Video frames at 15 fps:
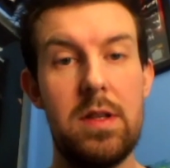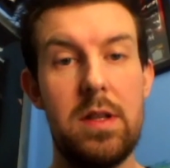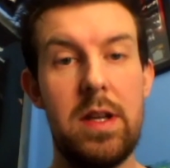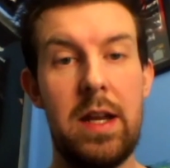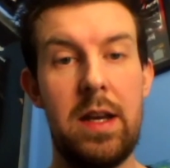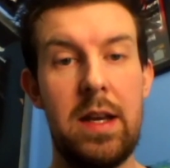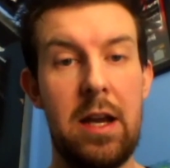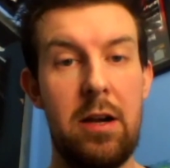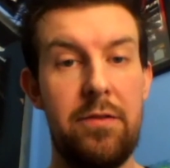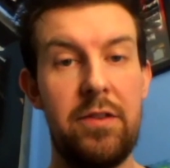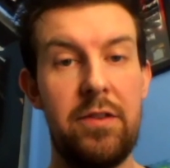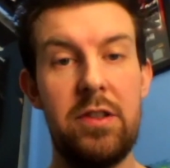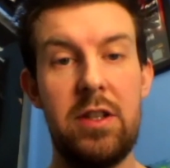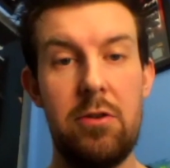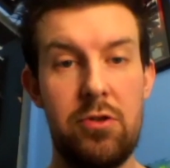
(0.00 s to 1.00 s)
in health
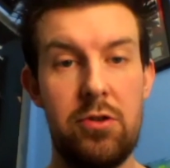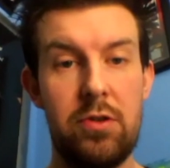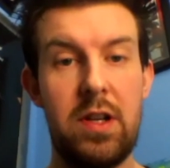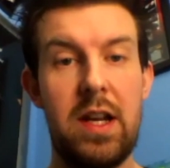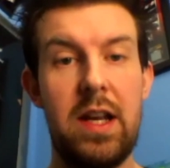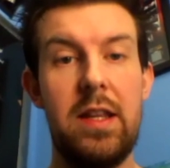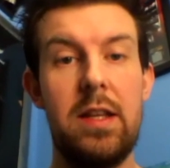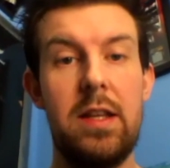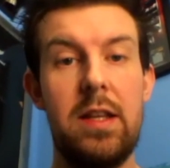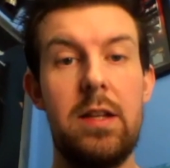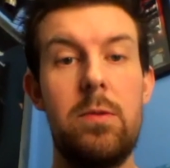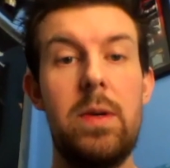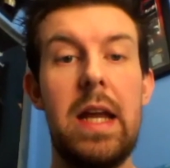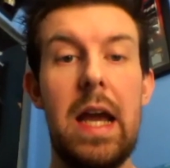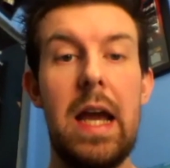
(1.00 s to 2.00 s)
and social care,
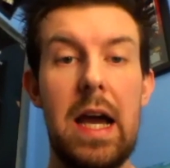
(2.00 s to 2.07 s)
that we